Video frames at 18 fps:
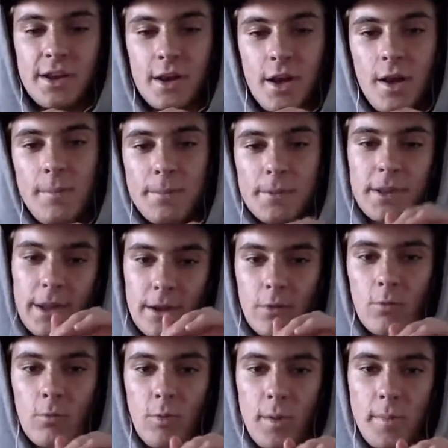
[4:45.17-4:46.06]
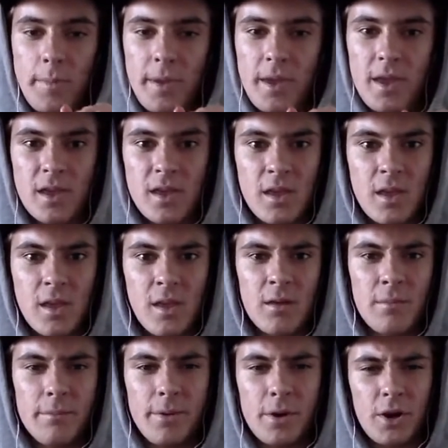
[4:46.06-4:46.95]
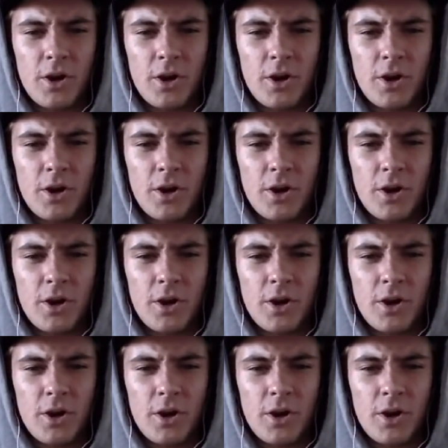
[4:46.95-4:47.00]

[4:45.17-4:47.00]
up and like whip it. But